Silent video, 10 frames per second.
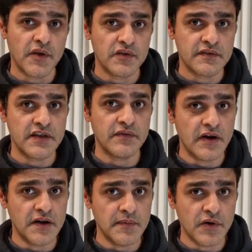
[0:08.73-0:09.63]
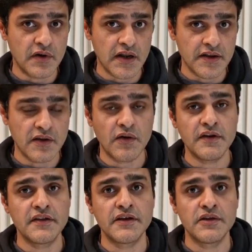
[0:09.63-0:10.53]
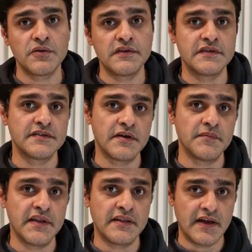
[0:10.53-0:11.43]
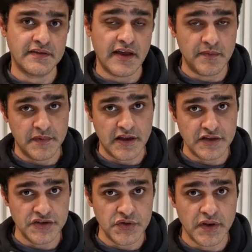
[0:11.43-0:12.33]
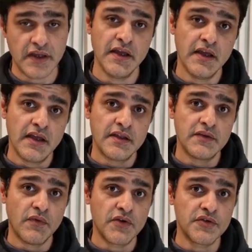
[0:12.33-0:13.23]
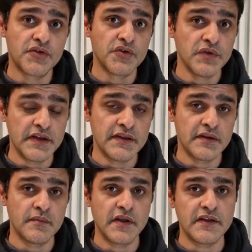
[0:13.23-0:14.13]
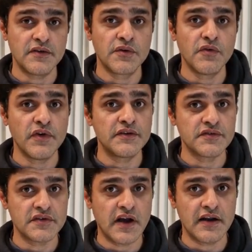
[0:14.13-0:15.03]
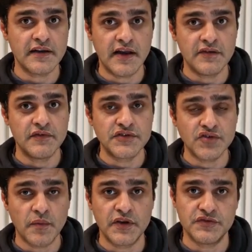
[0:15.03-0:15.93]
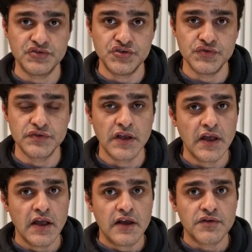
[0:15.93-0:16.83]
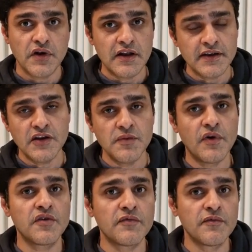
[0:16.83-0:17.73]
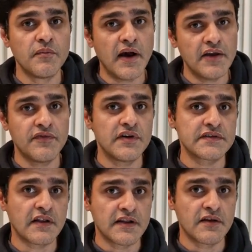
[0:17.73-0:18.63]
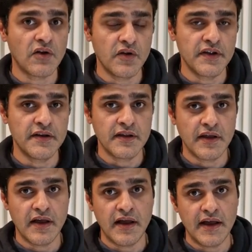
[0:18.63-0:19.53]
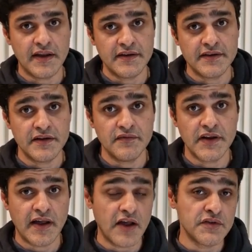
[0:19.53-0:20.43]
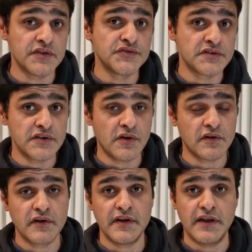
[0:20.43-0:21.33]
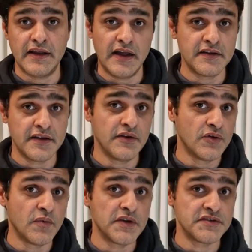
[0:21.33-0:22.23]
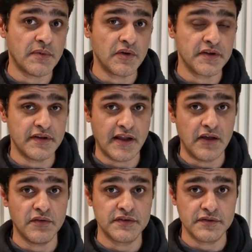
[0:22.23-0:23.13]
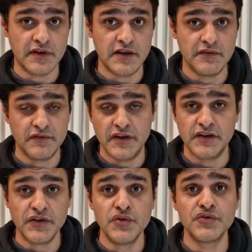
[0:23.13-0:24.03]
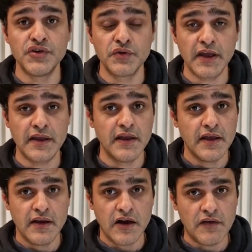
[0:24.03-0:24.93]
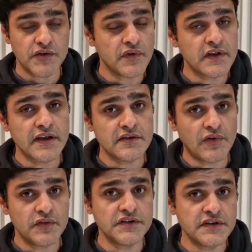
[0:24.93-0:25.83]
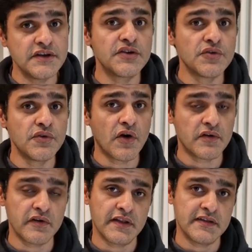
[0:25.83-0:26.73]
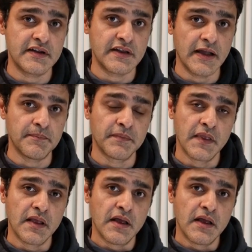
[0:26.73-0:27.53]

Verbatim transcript: Because they've heard about clinical audit, they know this is something that's happening in UK. They want to do it, but they don't know where to start and which topics to choose. So I'll tell you about my first clinical audit uh, and I did it when I was a junior doctor and I didn't know much about it and I was uh, very new to UK. I was working as a foundation year 2 doctor at that time.